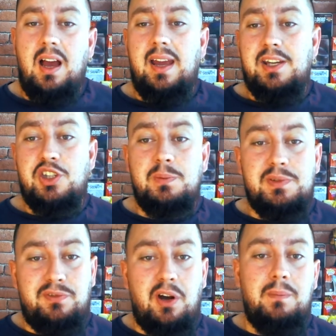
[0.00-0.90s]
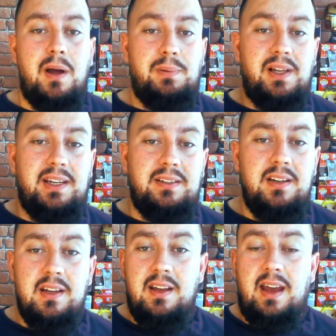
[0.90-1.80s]
He jumped from a plane
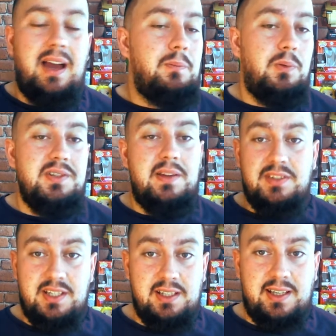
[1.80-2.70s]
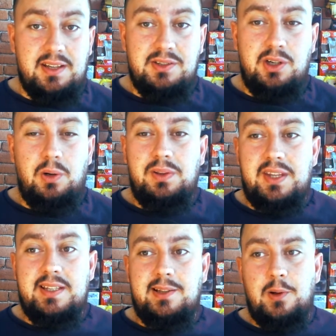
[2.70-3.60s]
and was never seen again. So
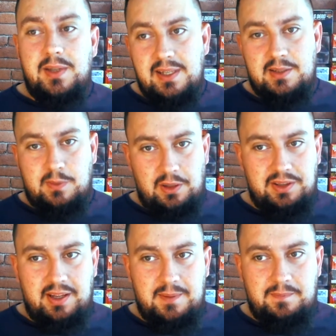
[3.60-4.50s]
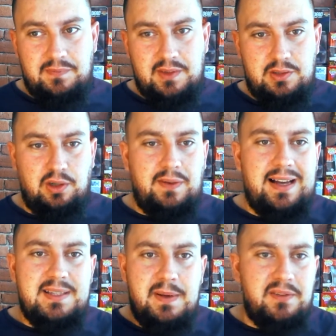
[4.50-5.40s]
this Loki is one that sort of
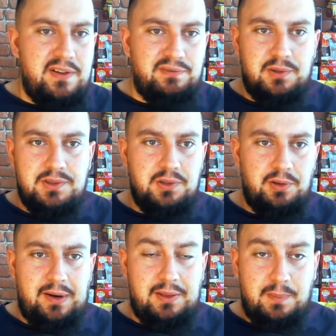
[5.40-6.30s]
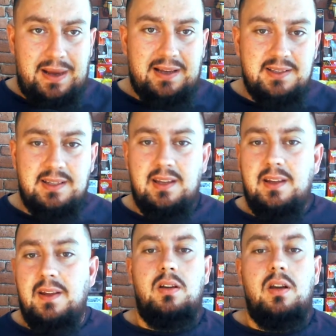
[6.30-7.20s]
has a bit of influence sort of throughout the past.
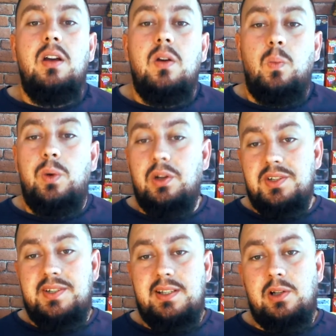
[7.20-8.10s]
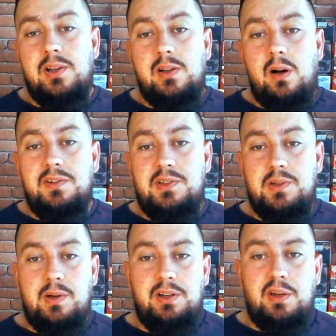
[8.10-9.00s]
We also see Loki go off
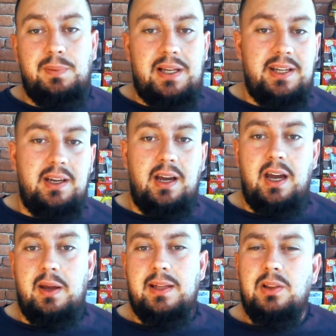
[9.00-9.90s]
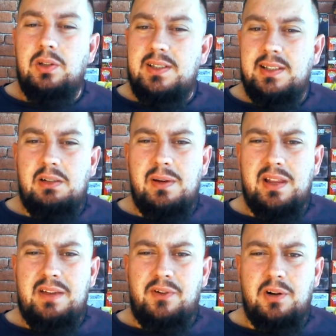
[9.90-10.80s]
to another planet. It looks a little bit
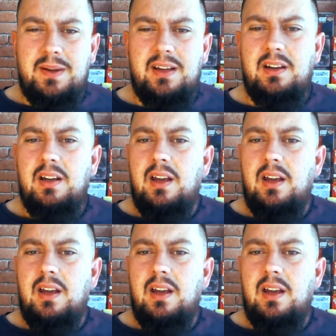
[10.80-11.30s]
like Vormir.